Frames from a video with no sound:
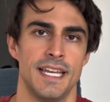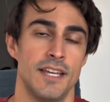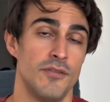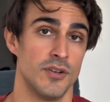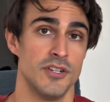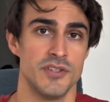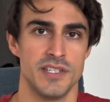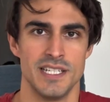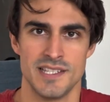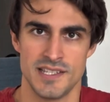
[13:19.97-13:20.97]
If you're interested
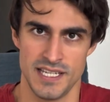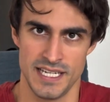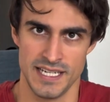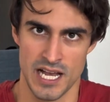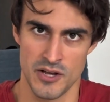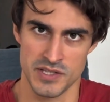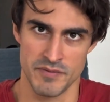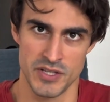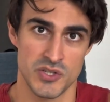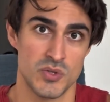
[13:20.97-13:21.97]
in seeing how some of the
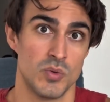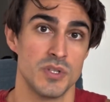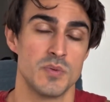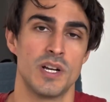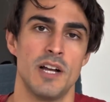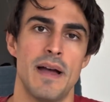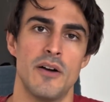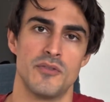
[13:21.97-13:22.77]
stools will come out